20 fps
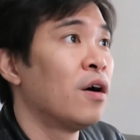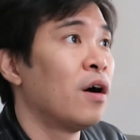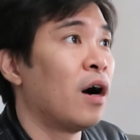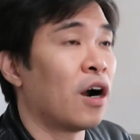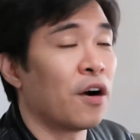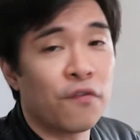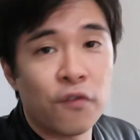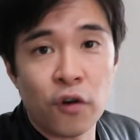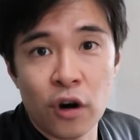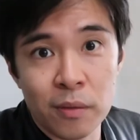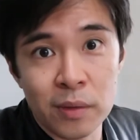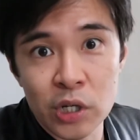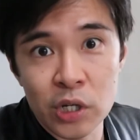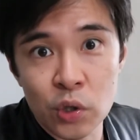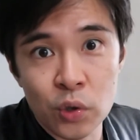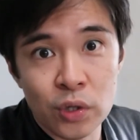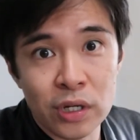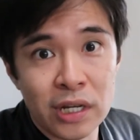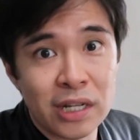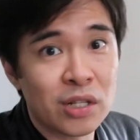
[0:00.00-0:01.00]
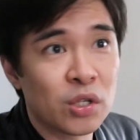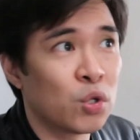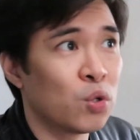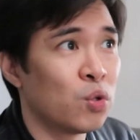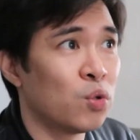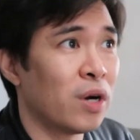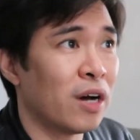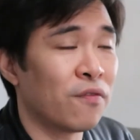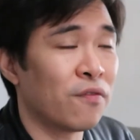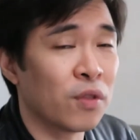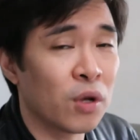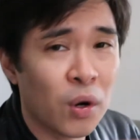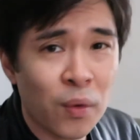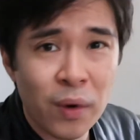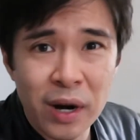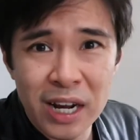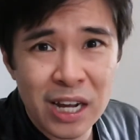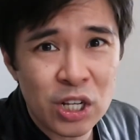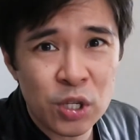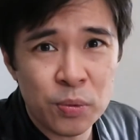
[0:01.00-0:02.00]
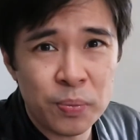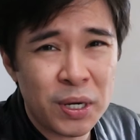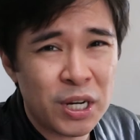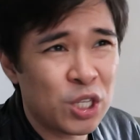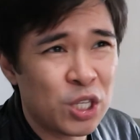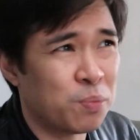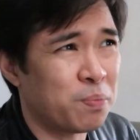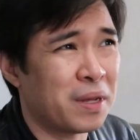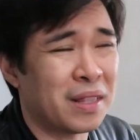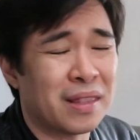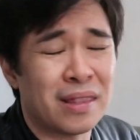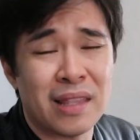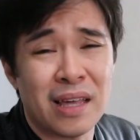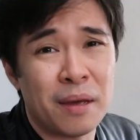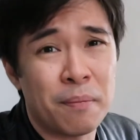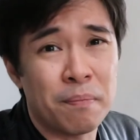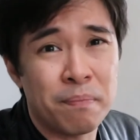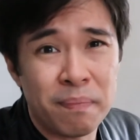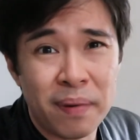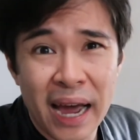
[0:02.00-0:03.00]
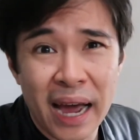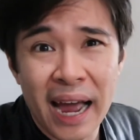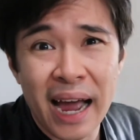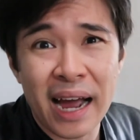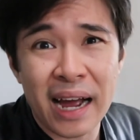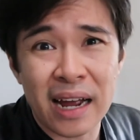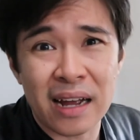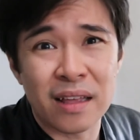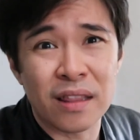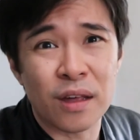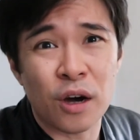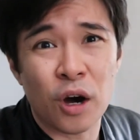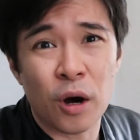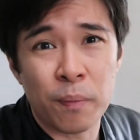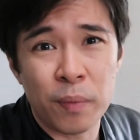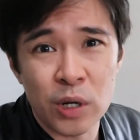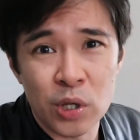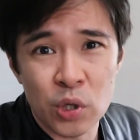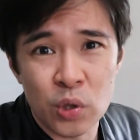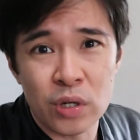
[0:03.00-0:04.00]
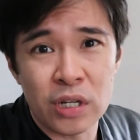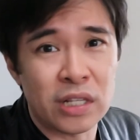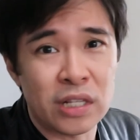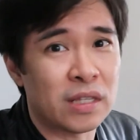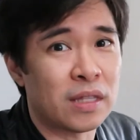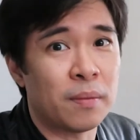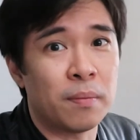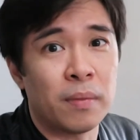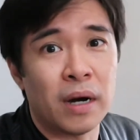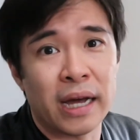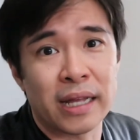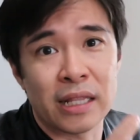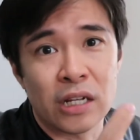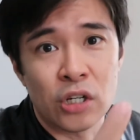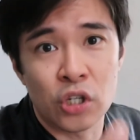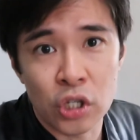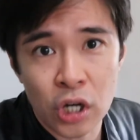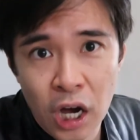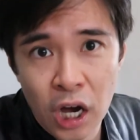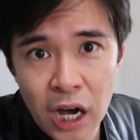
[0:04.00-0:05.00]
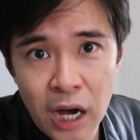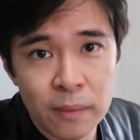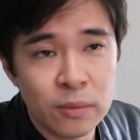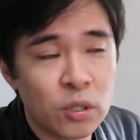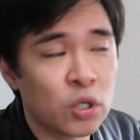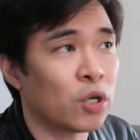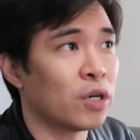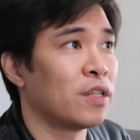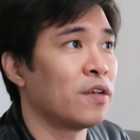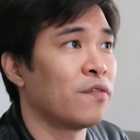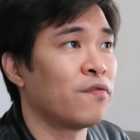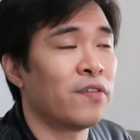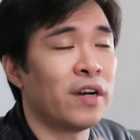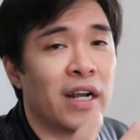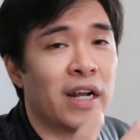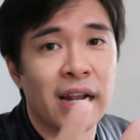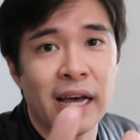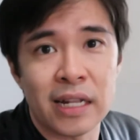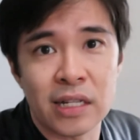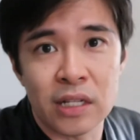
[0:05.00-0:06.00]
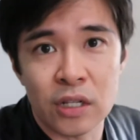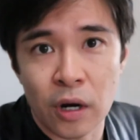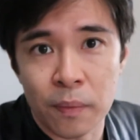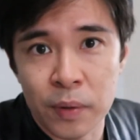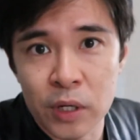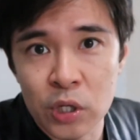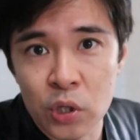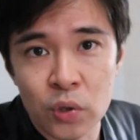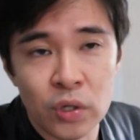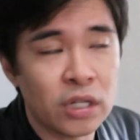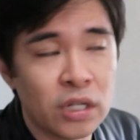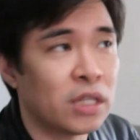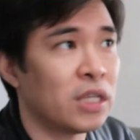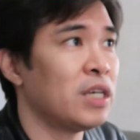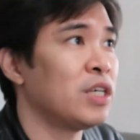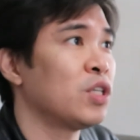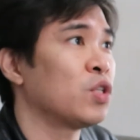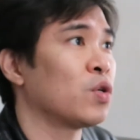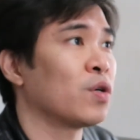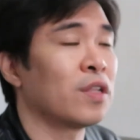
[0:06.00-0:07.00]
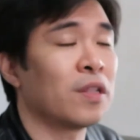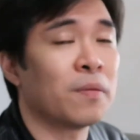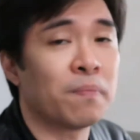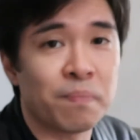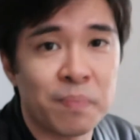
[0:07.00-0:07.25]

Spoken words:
our former students who have no work experience, but they bag the opportunities, they bag the jobs or the freelance opportunities or the